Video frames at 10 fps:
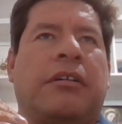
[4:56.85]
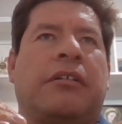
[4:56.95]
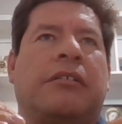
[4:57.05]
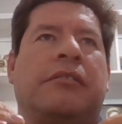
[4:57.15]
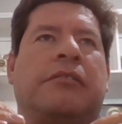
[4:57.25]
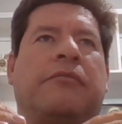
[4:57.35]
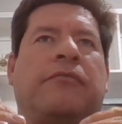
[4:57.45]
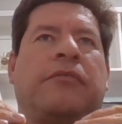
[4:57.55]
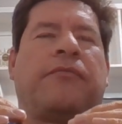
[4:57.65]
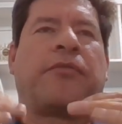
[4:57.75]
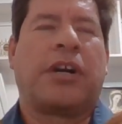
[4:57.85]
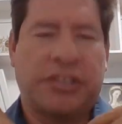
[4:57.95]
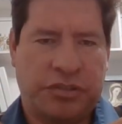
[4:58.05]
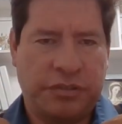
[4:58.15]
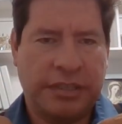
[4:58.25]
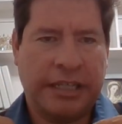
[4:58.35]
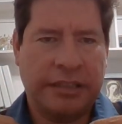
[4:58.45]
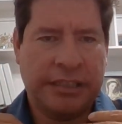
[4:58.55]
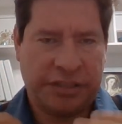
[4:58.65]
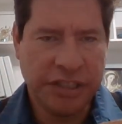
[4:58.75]
uh, for us
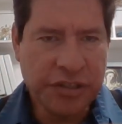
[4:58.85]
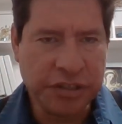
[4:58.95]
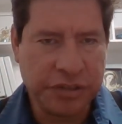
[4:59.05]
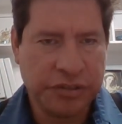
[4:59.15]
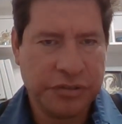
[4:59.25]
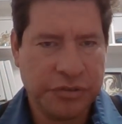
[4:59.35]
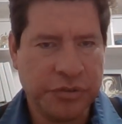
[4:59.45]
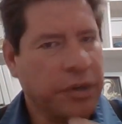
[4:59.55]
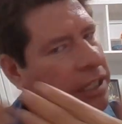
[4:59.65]
as teachers to